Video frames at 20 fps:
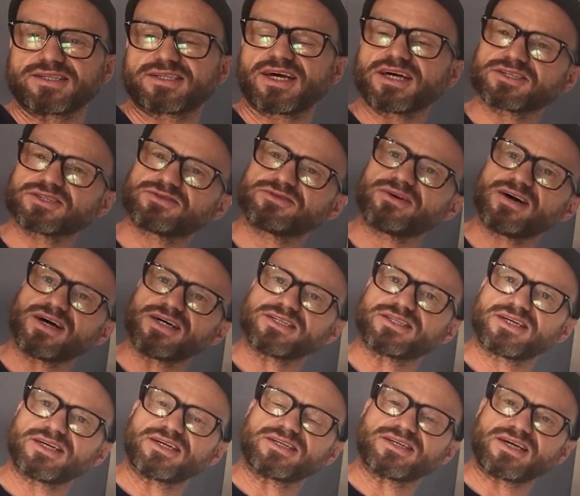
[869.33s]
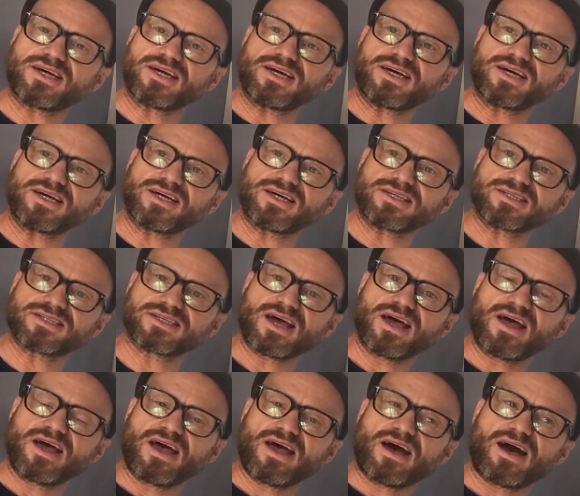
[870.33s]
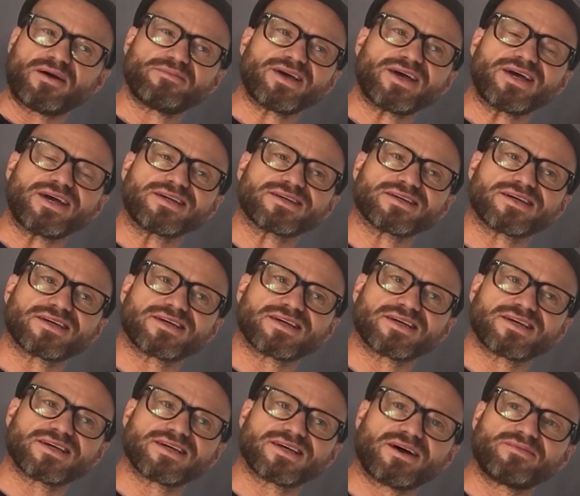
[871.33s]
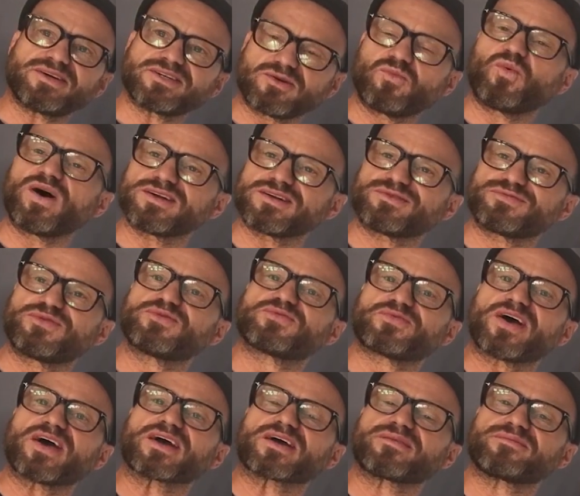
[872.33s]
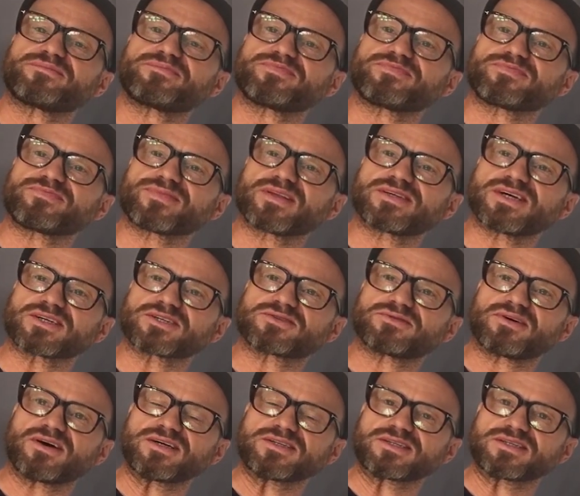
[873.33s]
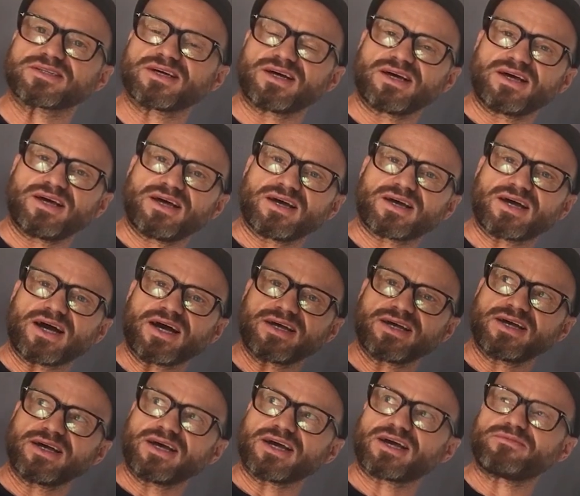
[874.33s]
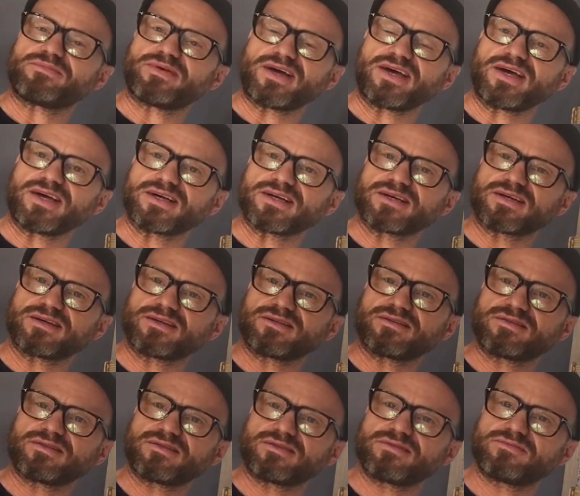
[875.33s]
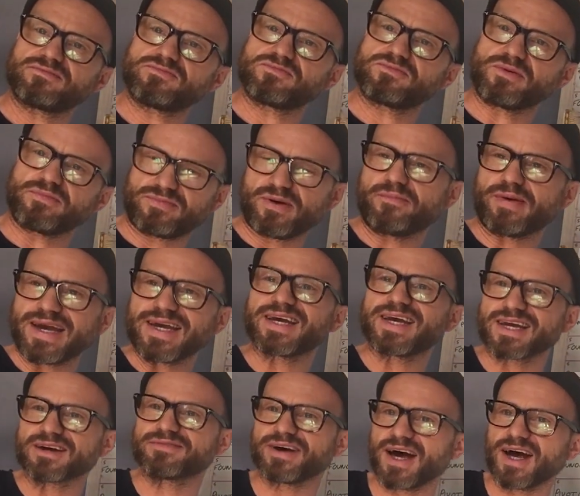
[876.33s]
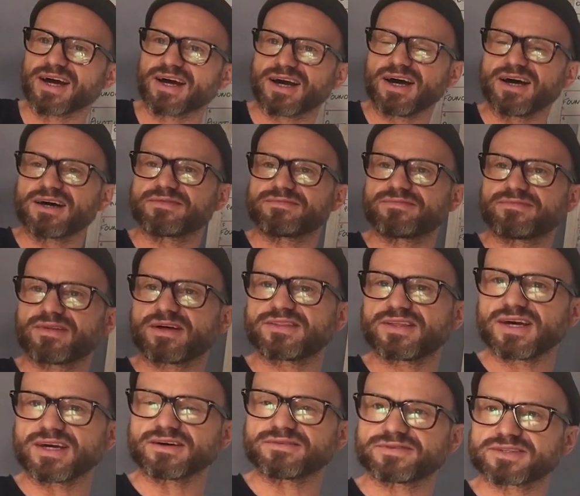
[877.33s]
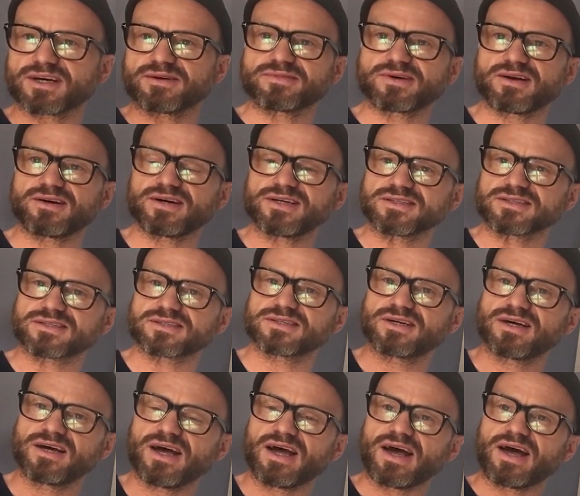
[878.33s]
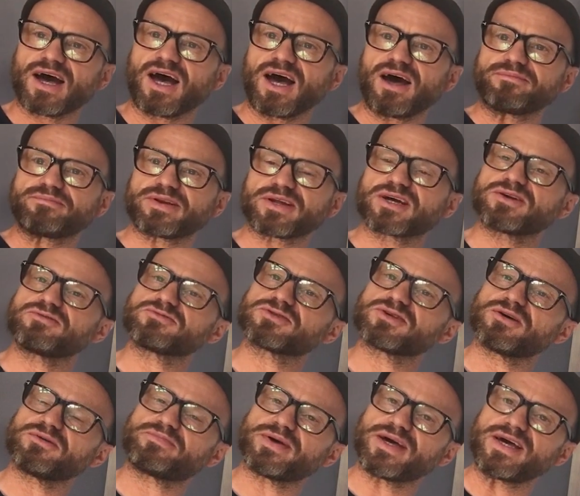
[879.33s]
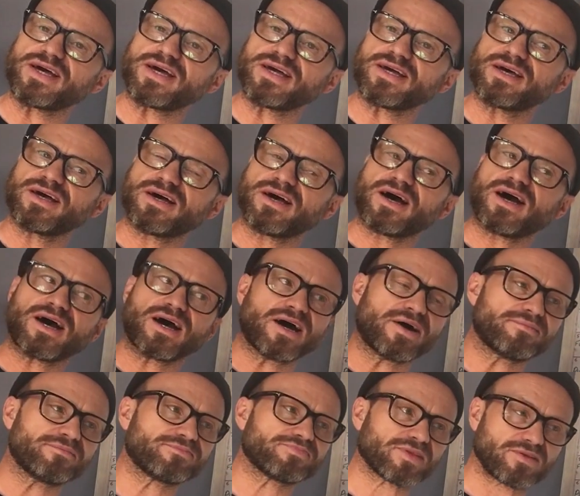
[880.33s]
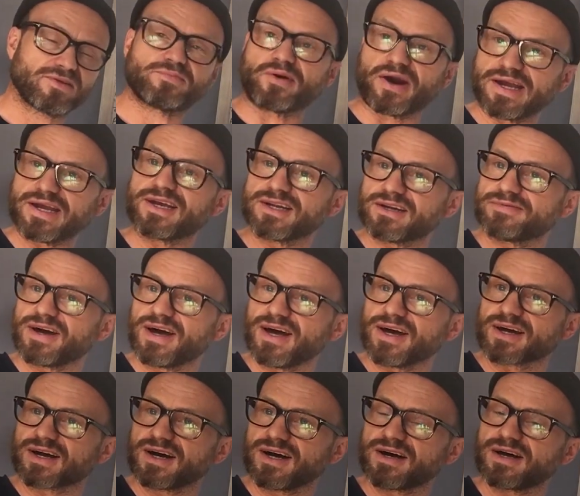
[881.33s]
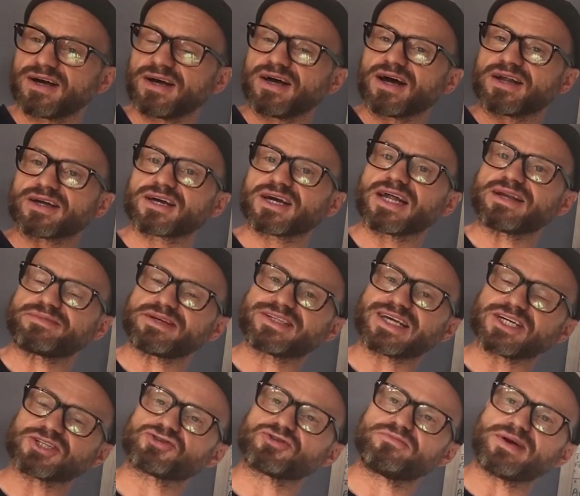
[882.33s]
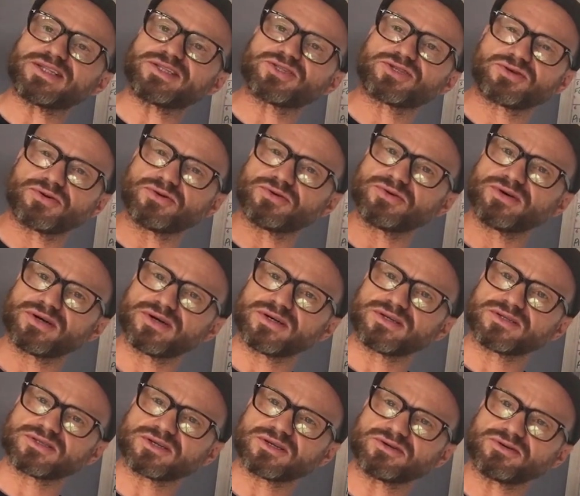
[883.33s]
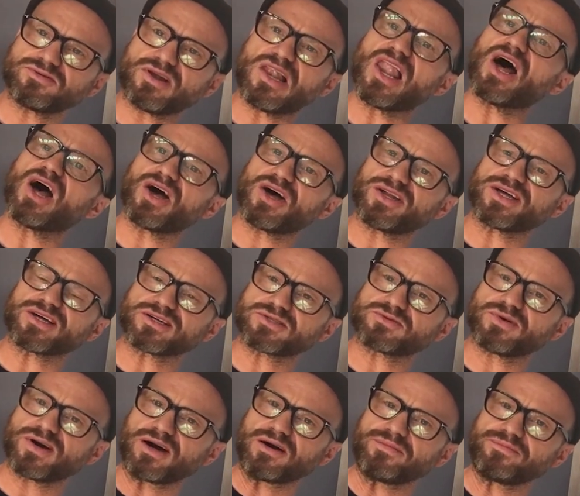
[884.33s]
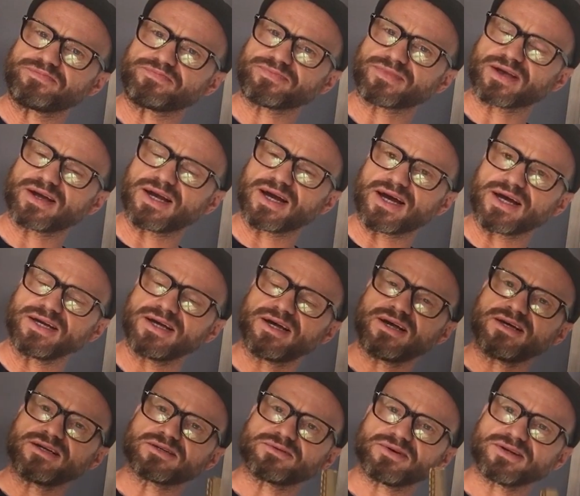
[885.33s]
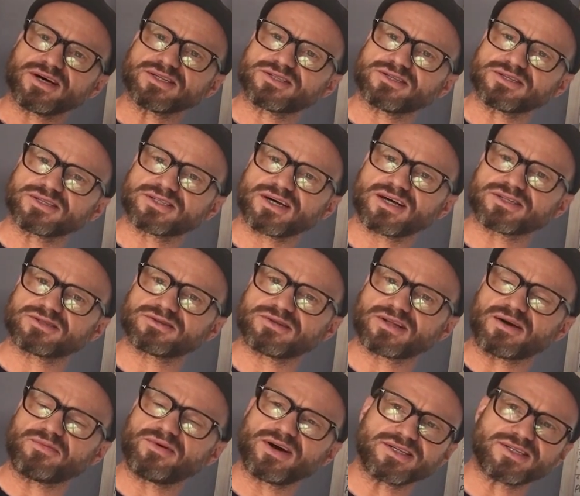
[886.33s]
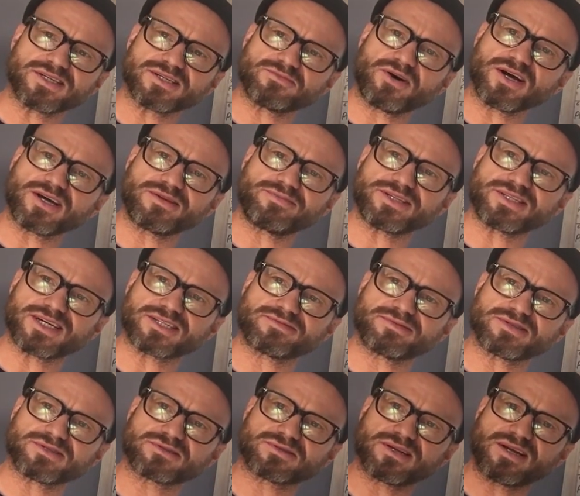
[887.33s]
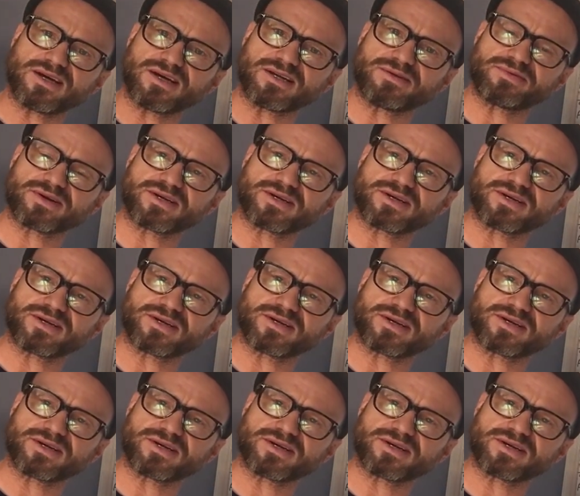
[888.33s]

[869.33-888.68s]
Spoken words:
Texturizing is, I mean it's a wonderful thing, texturizing, okay? It can be the making of a haircut, I think, for some clients, but it can also be the breaking of a haircut, and it can be detrimental to learning as well, okay? So what I'd like to do is touch on that. Why can it be detrimental to learning?